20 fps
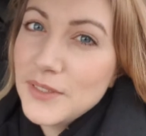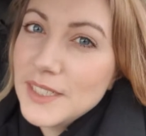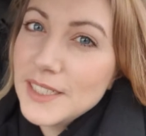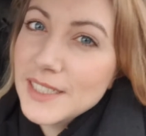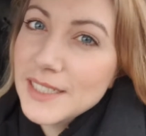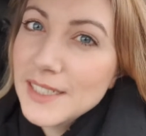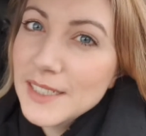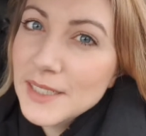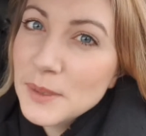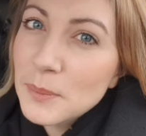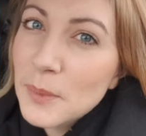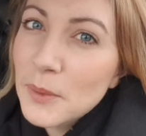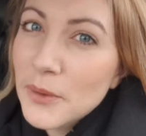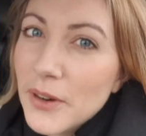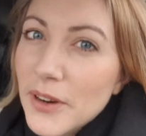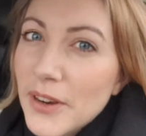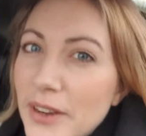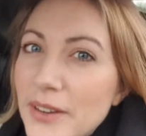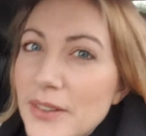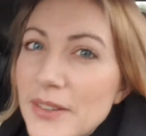for dinner
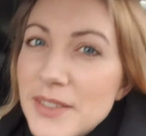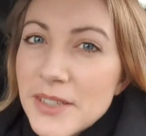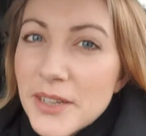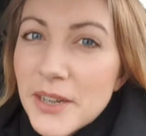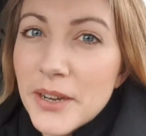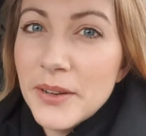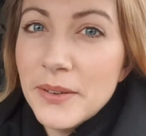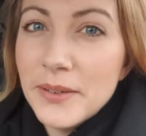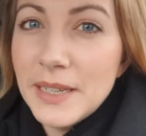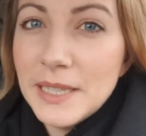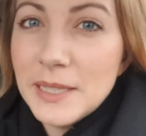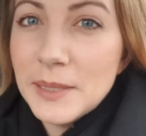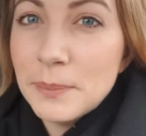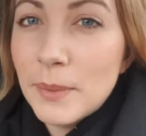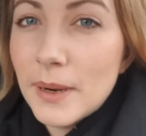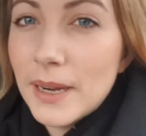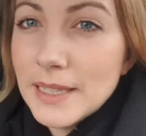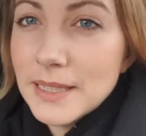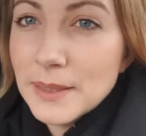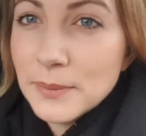tomorrow, so we need to
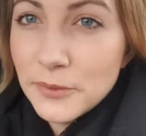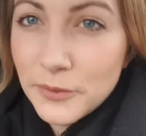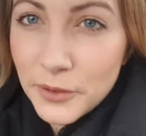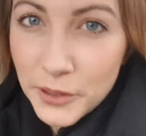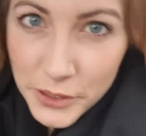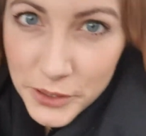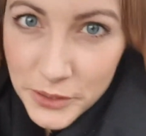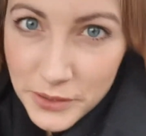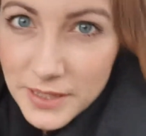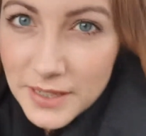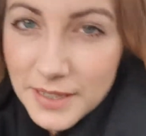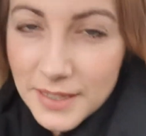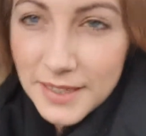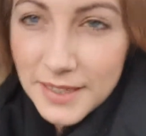buy some food.